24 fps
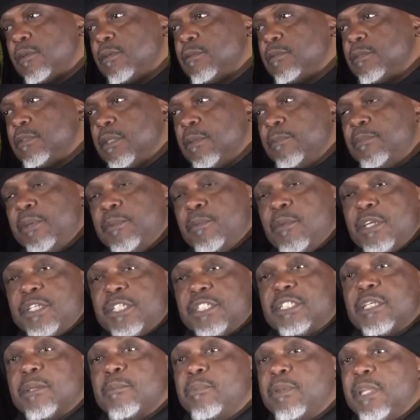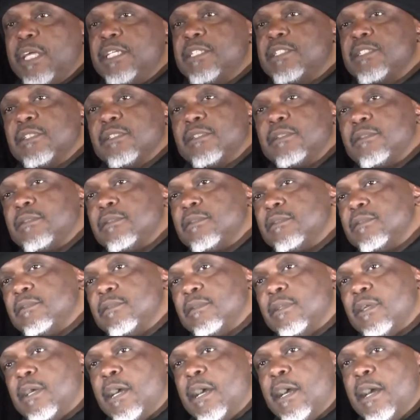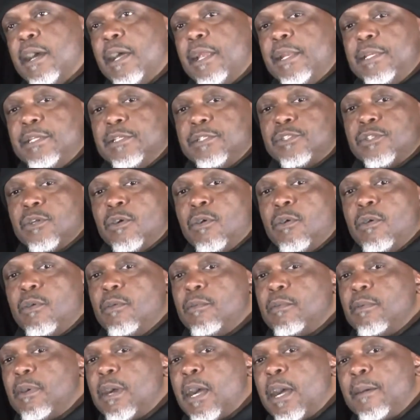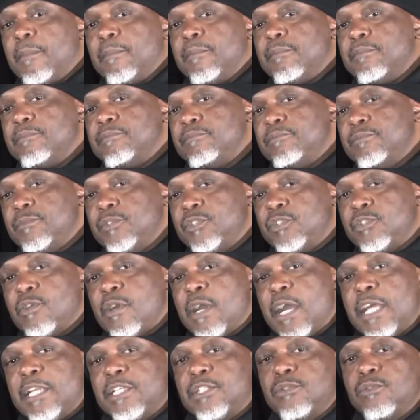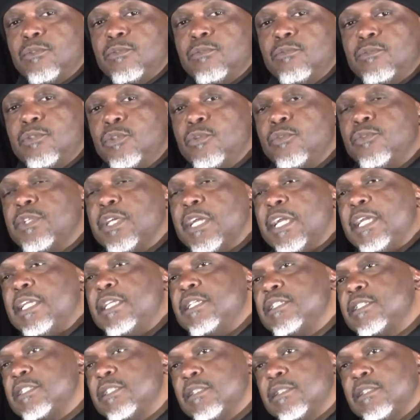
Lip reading: some people are just complacent, and so I'm trying to do things,